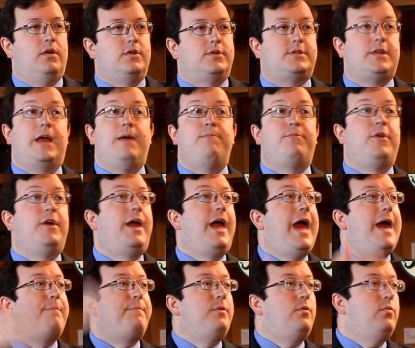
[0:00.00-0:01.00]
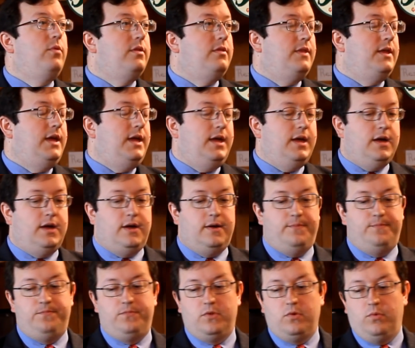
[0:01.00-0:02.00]
Same thing happened with
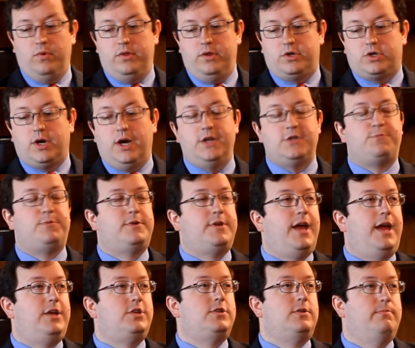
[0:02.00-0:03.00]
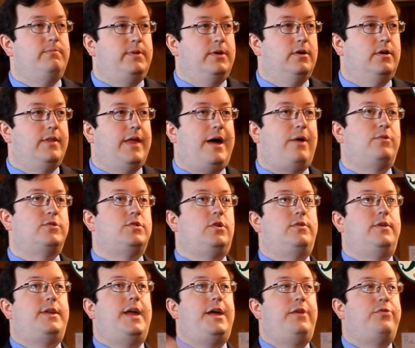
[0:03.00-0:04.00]
the transportation bill. That was
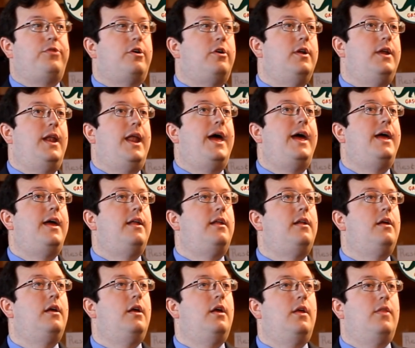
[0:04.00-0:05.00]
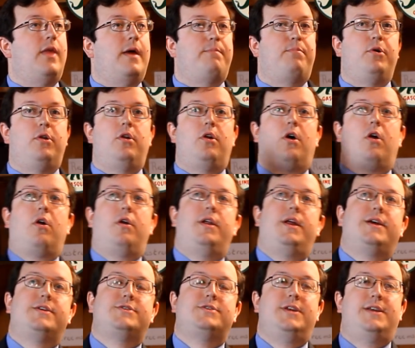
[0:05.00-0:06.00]
on day 39. They put it on our
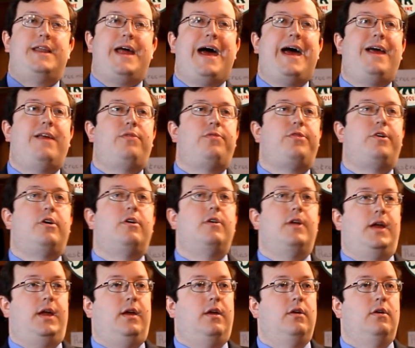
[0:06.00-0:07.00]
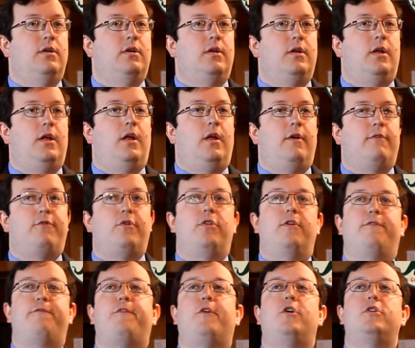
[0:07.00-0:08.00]
desks at 9:30. For
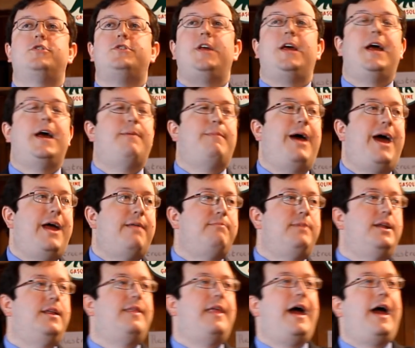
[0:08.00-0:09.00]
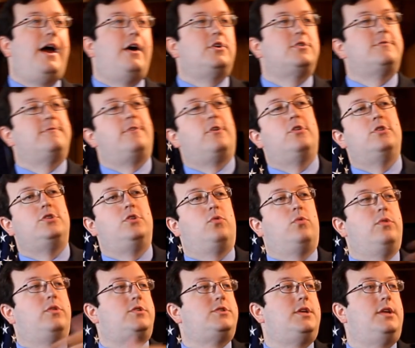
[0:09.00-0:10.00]
the first time, it hadn't been in the House version
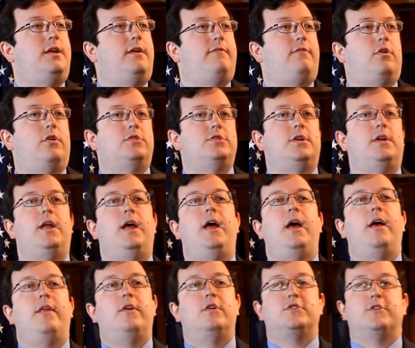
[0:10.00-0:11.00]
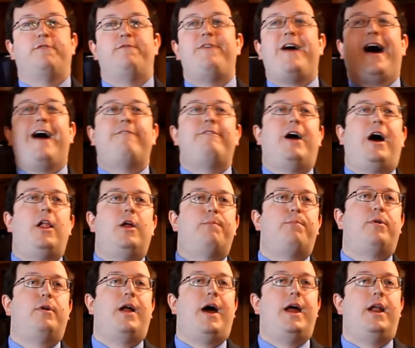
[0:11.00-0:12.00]
or the Senate version, there's a $5
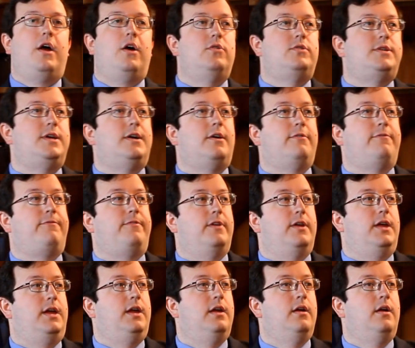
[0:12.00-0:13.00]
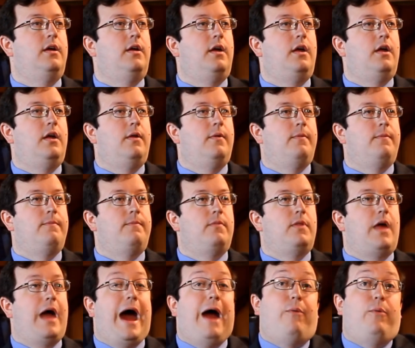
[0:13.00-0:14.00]
per night hotel fee.
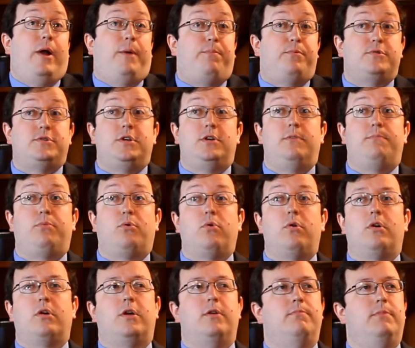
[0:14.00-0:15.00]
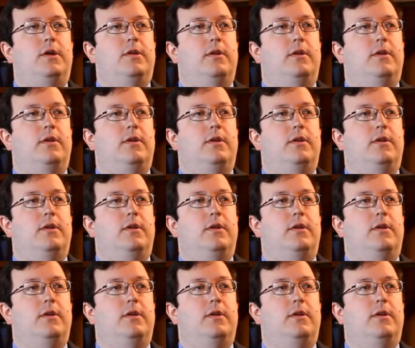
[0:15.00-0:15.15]
I represent a border community.